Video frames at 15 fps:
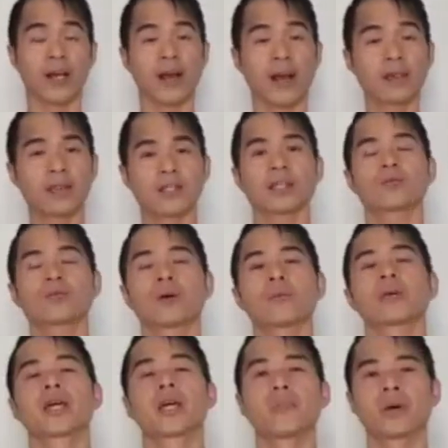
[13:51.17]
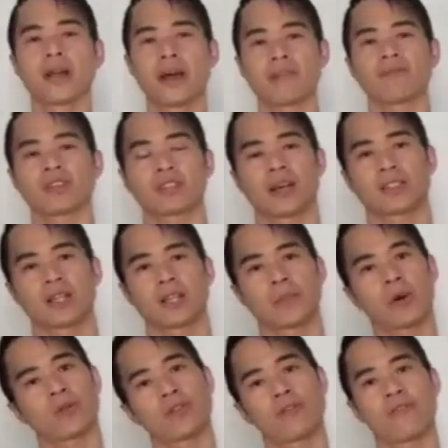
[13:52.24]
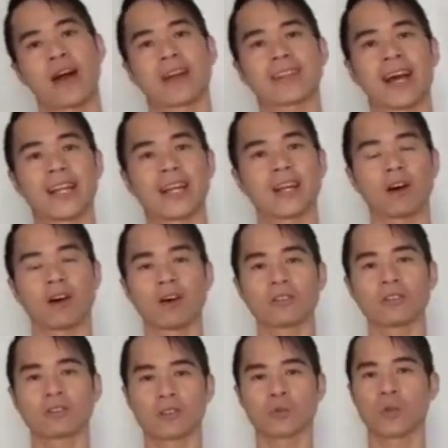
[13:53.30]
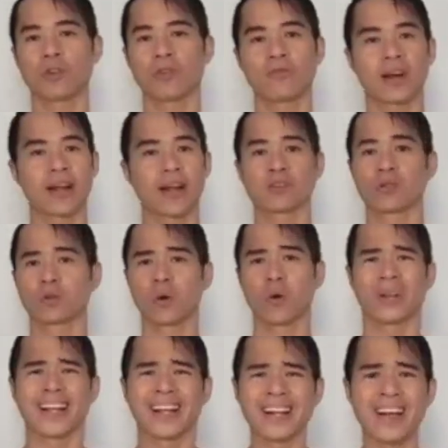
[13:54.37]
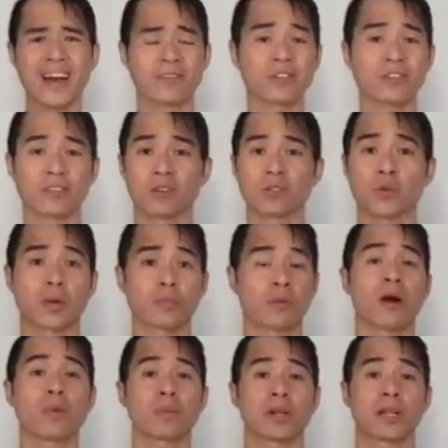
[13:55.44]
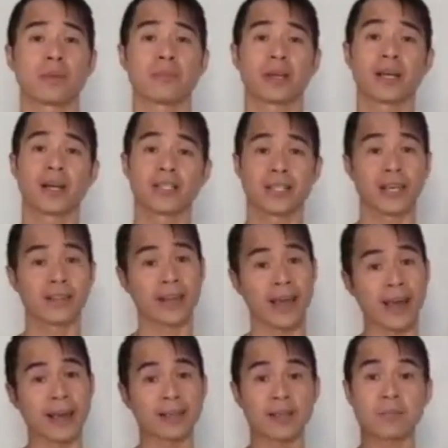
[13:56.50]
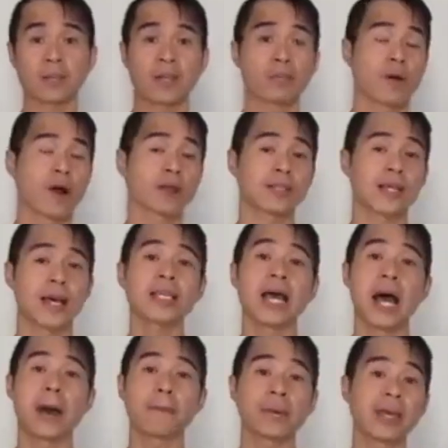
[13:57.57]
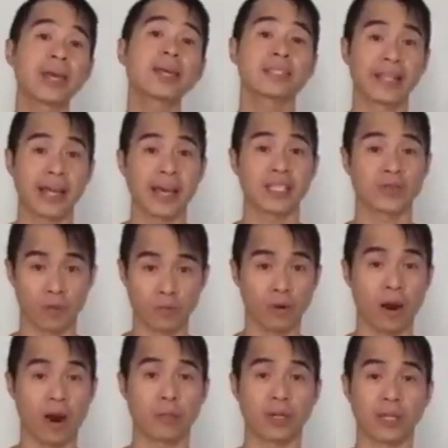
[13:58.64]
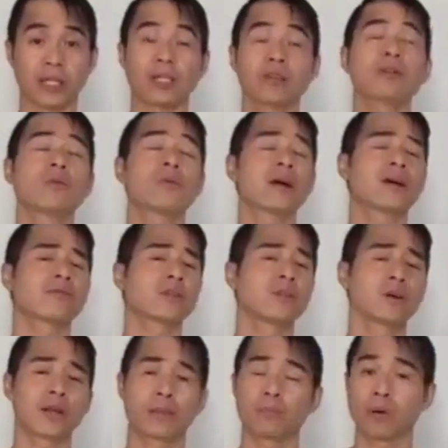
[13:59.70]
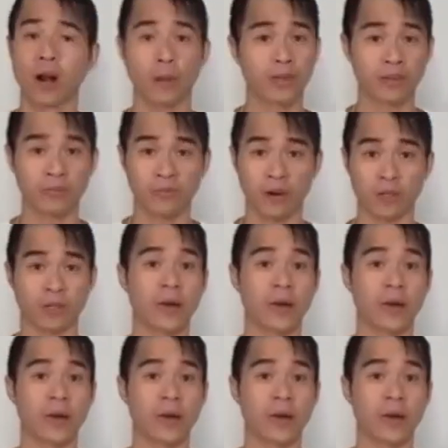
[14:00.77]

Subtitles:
And this is why we keep on emphasizing about the fact that it all starts with a financial goal. It never starts with the property, because in the SMP process, P stands for property. You don't ever look at property first.